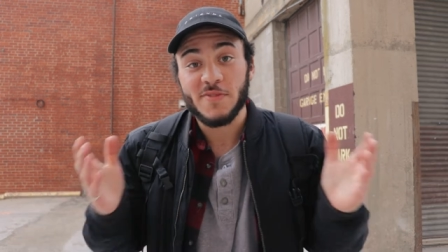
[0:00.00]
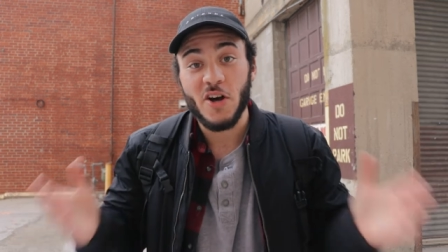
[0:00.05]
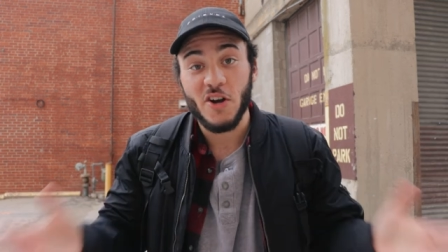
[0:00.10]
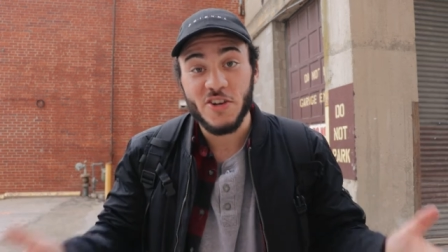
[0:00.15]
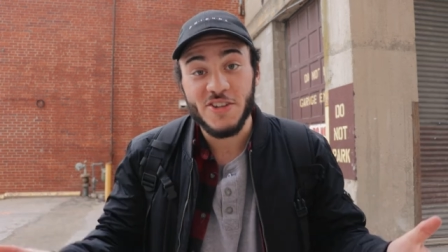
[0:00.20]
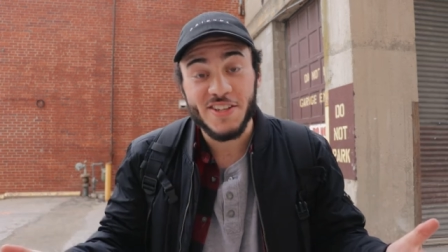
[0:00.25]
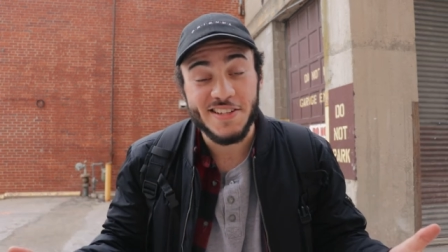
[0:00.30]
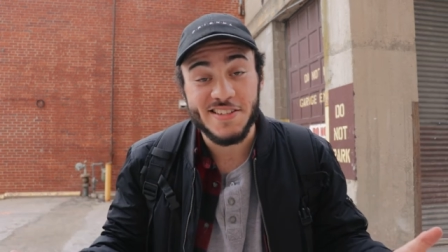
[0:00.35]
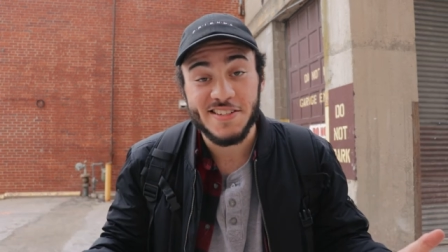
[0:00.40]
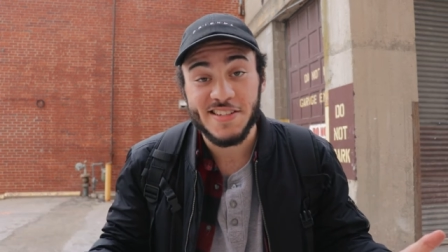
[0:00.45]

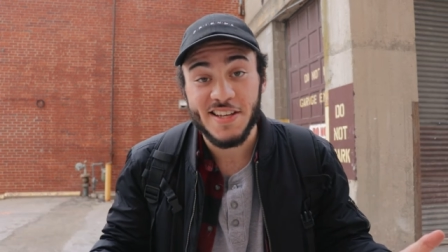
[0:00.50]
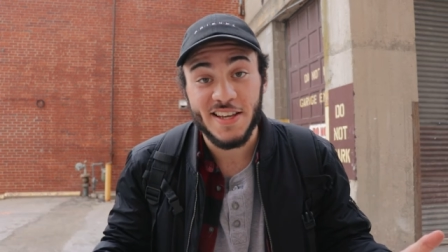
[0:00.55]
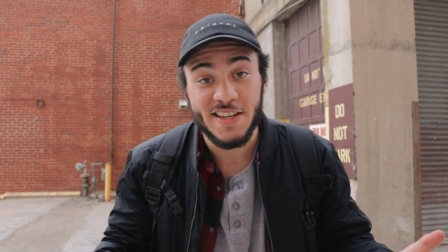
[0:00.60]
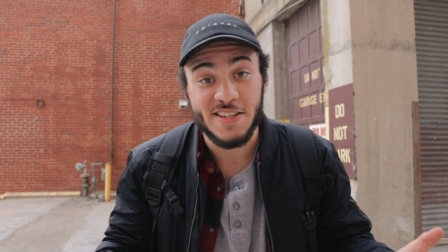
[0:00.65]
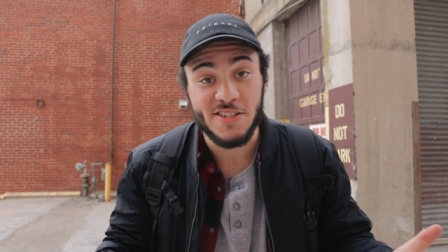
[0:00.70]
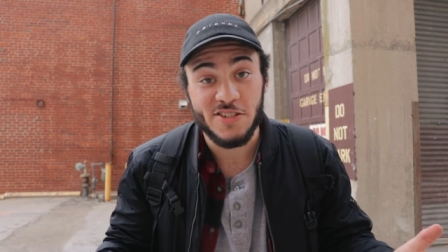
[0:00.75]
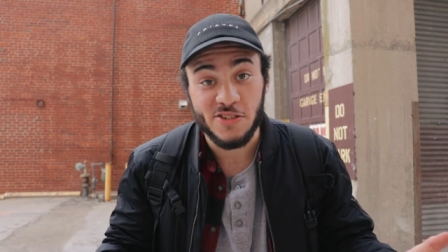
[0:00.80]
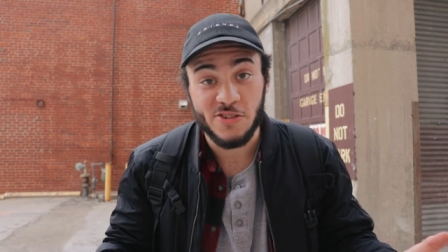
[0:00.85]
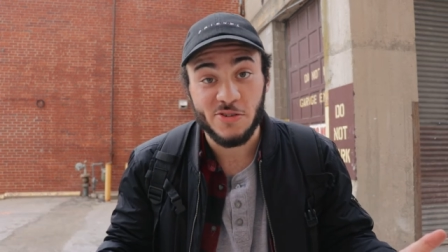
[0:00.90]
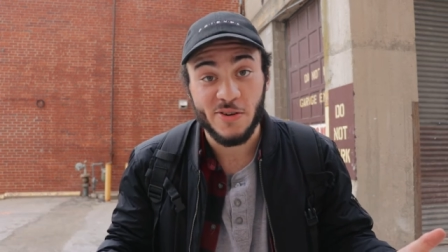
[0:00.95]
all you can say
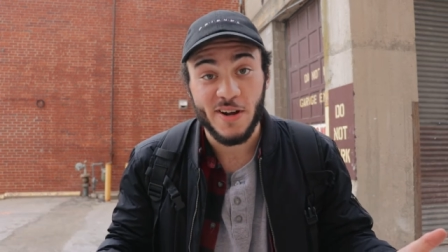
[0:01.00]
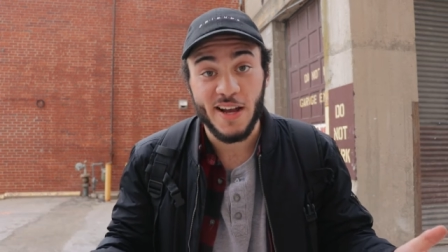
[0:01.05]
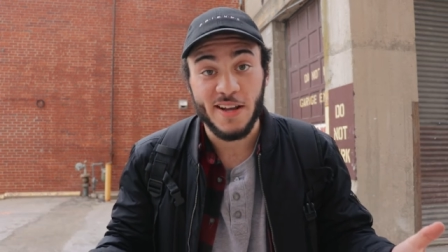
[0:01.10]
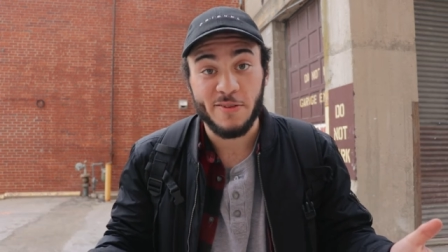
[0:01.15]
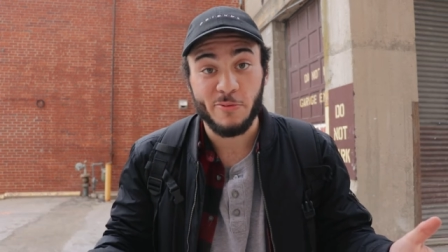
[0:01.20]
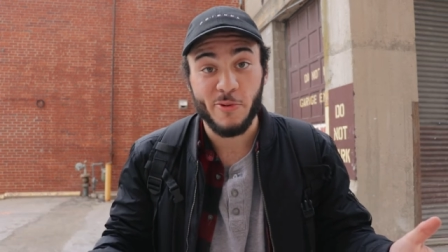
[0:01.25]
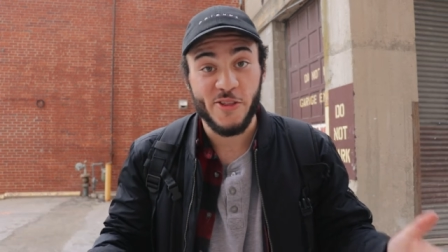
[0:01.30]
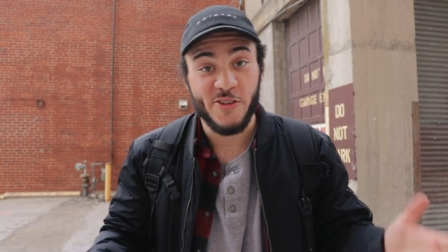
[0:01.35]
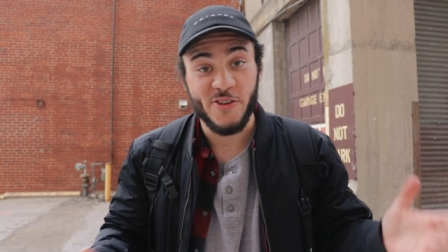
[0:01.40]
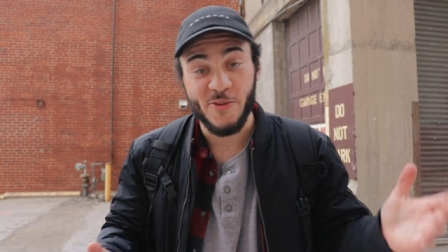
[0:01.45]
is you
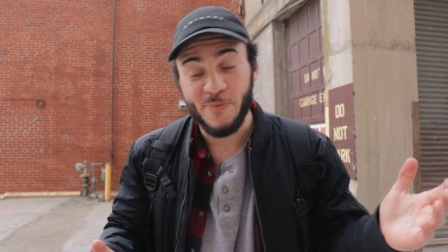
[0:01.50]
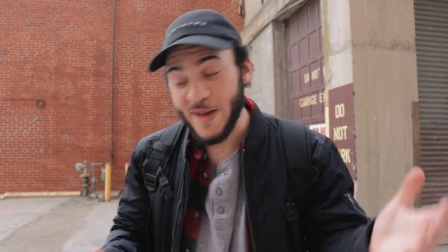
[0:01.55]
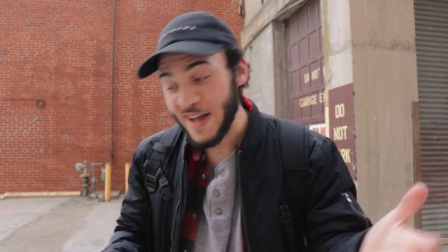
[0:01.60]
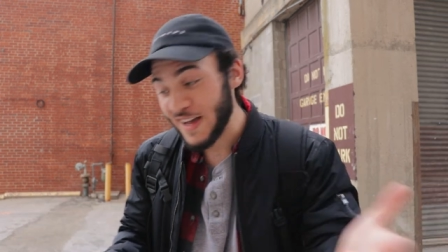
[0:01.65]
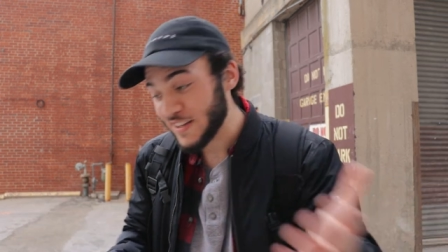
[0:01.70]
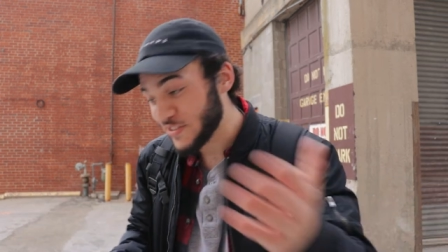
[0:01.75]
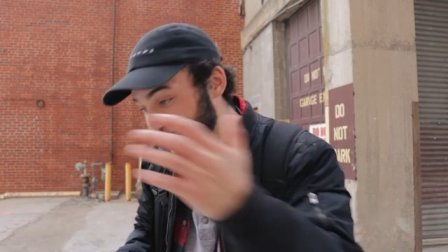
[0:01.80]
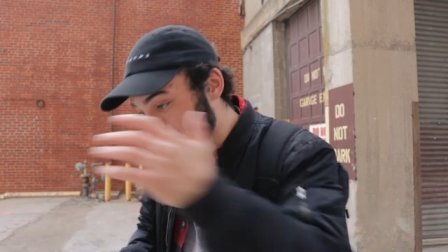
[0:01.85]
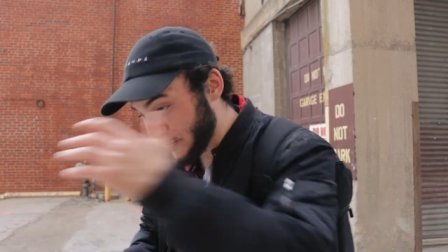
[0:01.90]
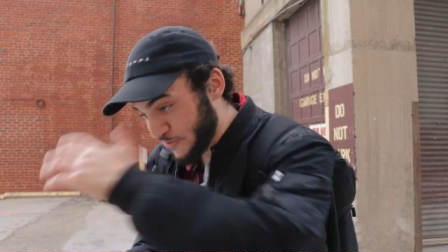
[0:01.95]
tried, whether you
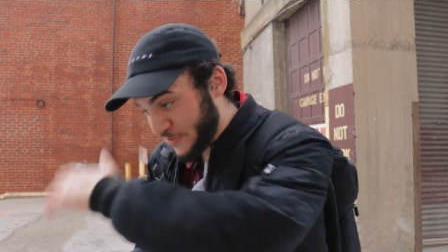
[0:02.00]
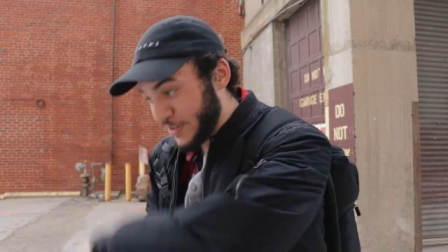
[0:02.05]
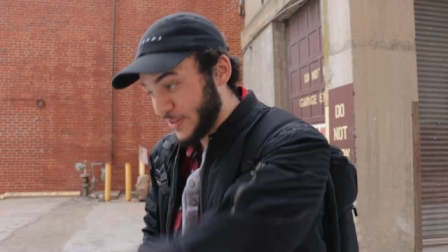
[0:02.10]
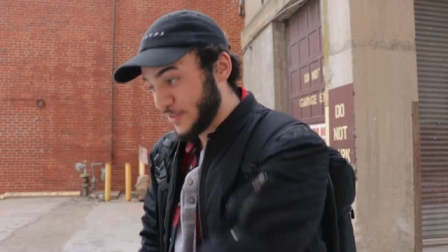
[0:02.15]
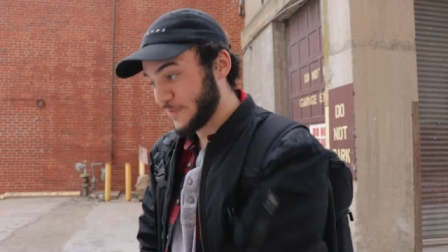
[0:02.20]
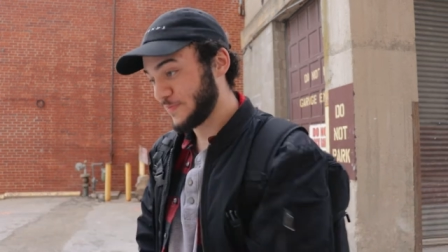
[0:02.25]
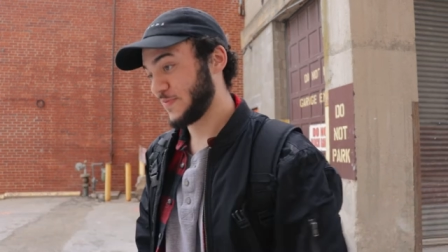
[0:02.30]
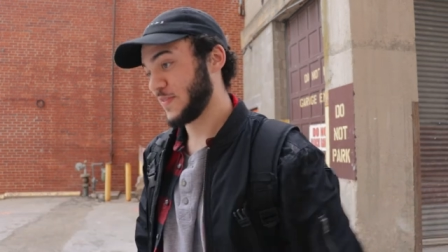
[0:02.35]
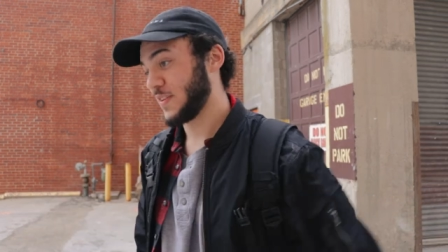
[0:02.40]
pass or fail.